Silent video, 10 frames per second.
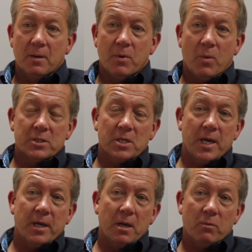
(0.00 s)
But once
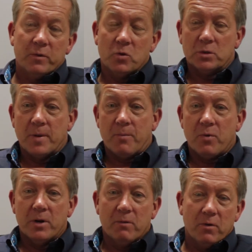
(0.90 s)
again, we've talked about
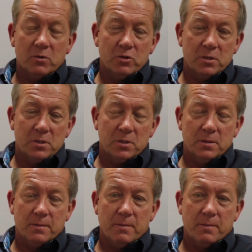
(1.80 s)
Brendan Rodgers'